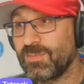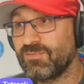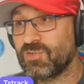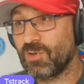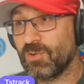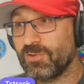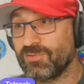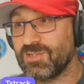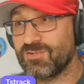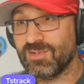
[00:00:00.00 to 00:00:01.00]
I mean, the
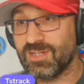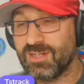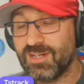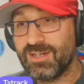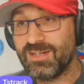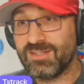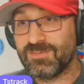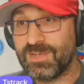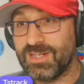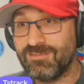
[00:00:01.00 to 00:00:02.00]
shoulder injury
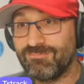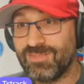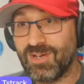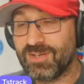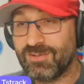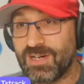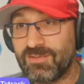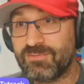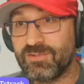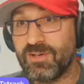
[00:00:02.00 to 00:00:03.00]
has been knocking
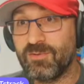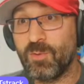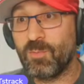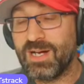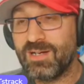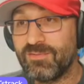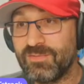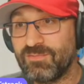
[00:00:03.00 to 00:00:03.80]
around for a while.